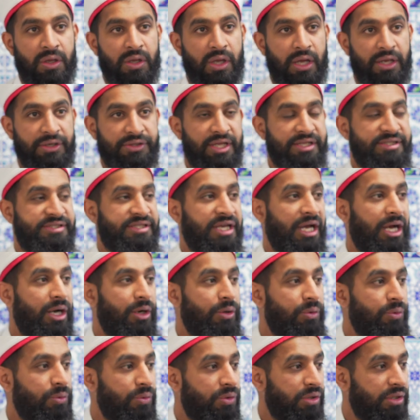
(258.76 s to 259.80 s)
And that's
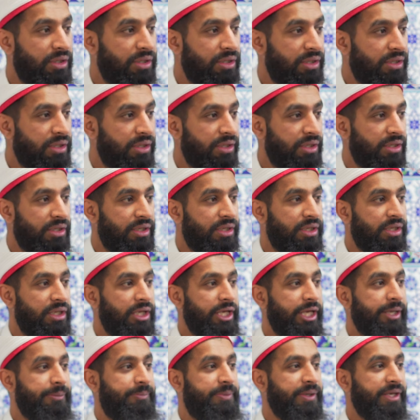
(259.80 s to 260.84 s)
how
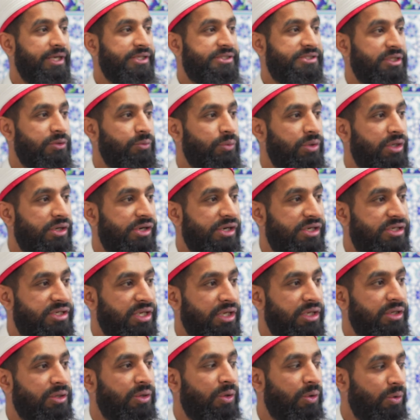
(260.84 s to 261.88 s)
a person will
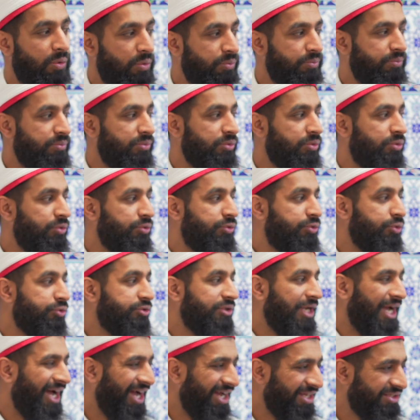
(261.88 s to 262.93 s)
return home who does
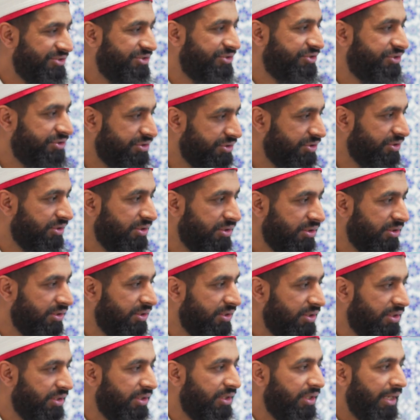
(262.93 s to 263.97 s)
Hajj,
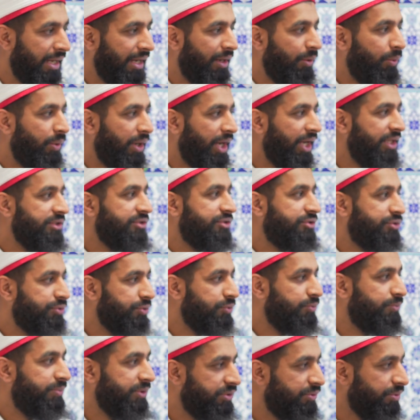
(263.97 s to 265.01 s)
how Hajj
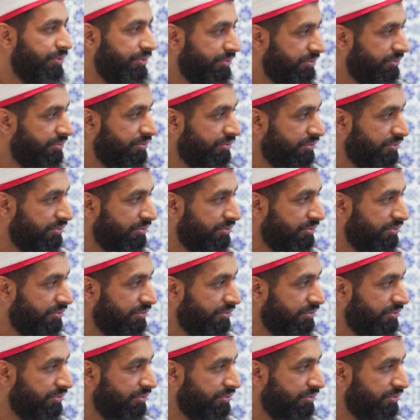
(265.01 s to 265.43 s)
should be done.